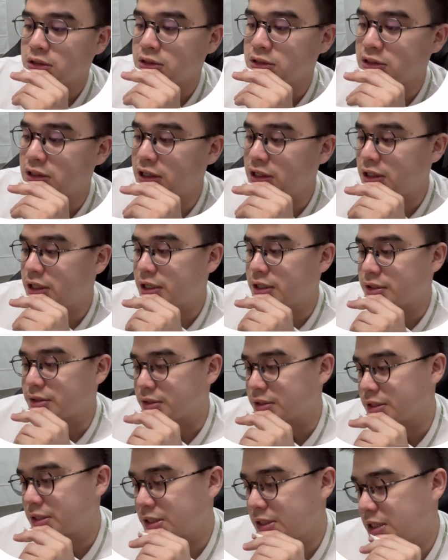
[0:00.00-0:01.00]

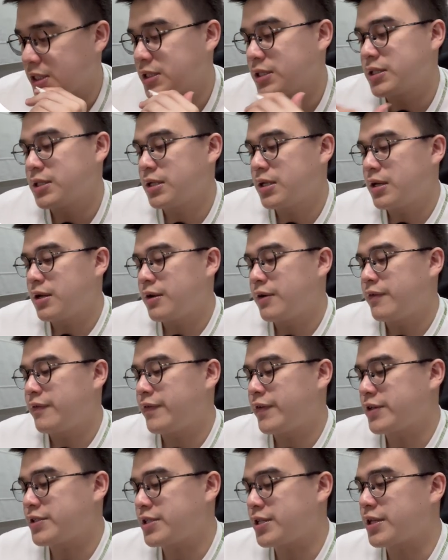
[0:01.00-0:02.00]
details.
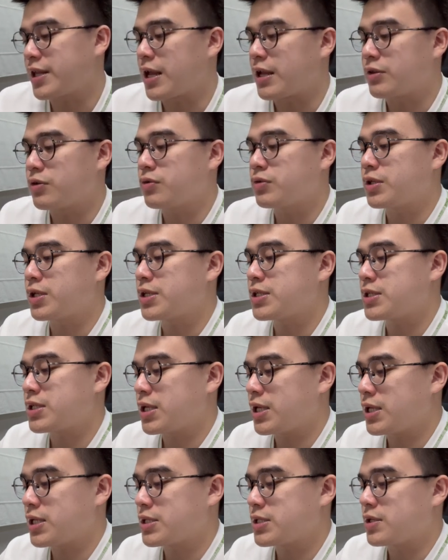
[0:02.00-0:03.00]
First thing I noticed
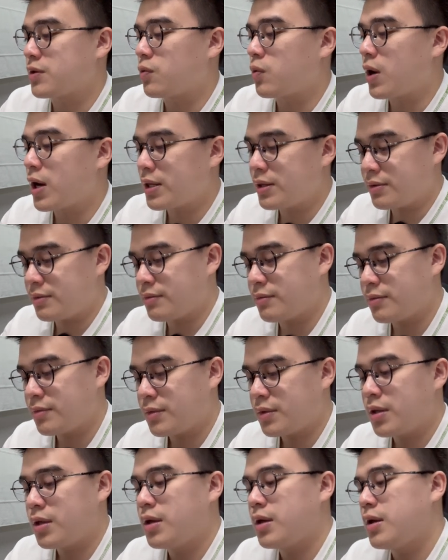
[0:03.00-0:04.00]
is the 1.
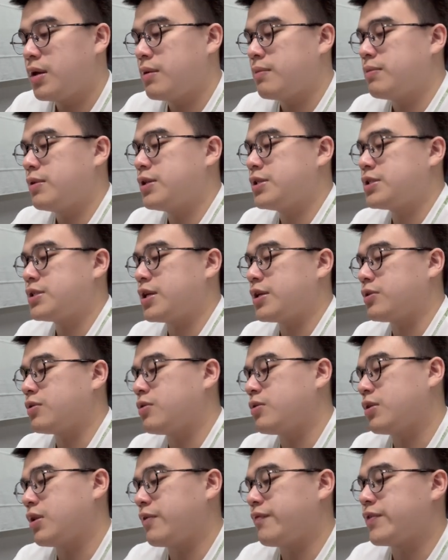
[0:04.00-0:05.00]
Please take
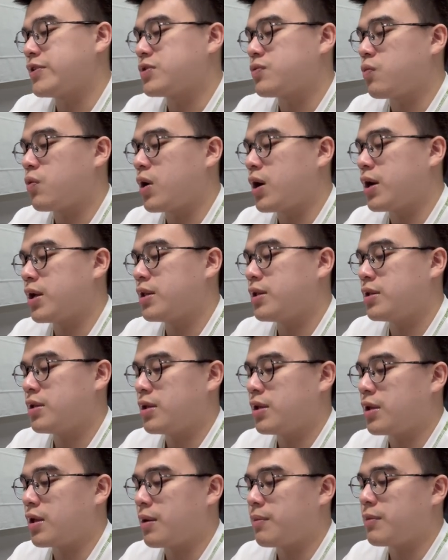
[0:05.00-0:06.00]
note, if it's 1,
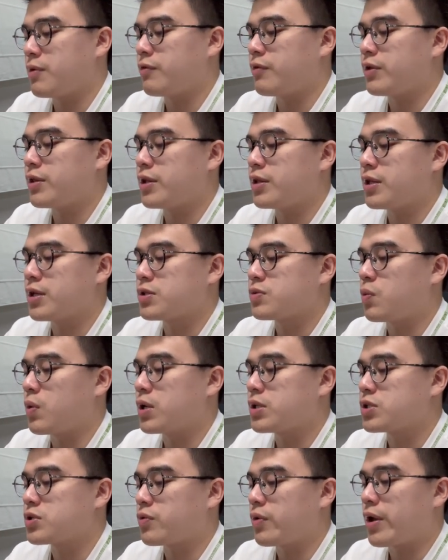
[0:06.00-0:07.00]
it can be written as
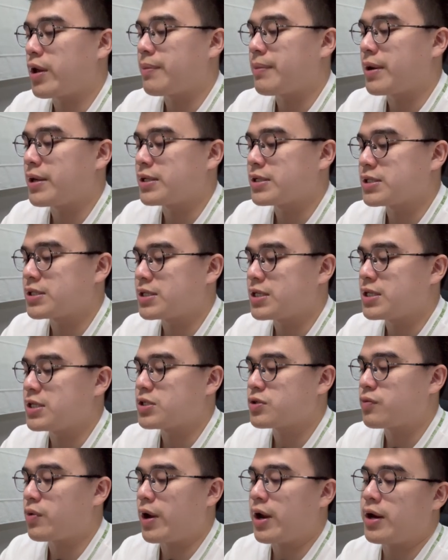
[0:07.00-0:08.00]
1 square minus t
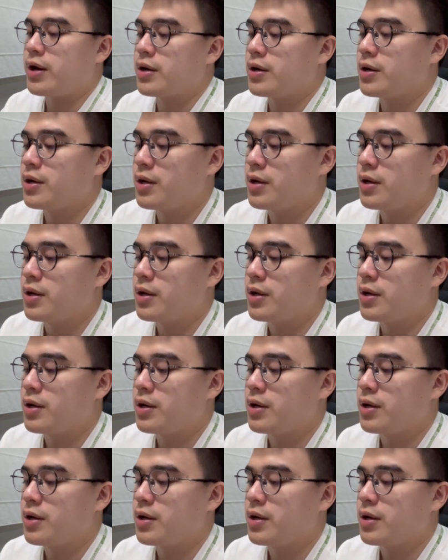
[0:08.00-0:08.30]
square.